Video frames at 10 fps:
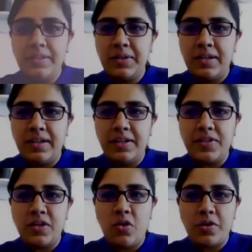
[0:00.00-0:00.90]
Uh, it's
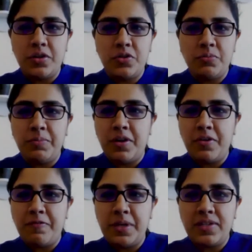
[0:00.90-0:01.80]
an honor to be part
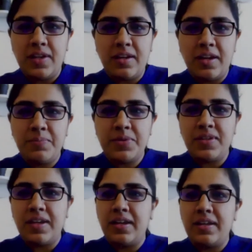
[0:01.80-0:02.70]
of
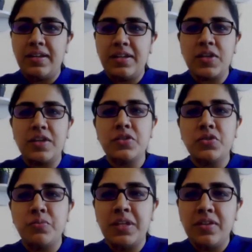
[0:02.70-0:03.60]
MedSynapse and excited
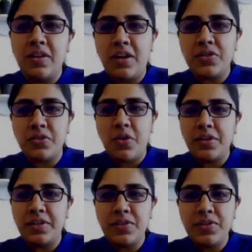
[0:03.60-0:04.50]
to meet the larger
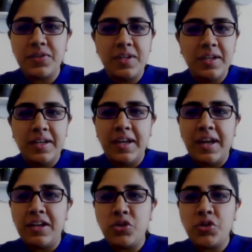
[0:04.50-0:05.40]
audience
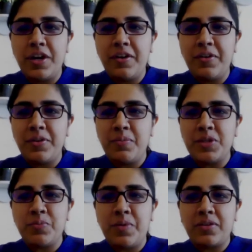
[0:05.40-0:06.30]
and share the
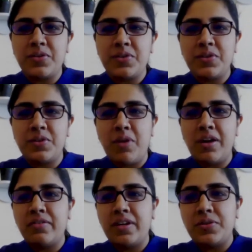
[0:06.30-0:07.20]
best practices in
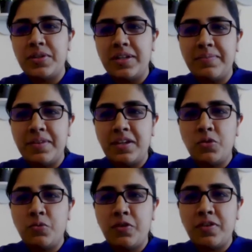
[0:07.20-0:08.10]
migraine today. Thank you for the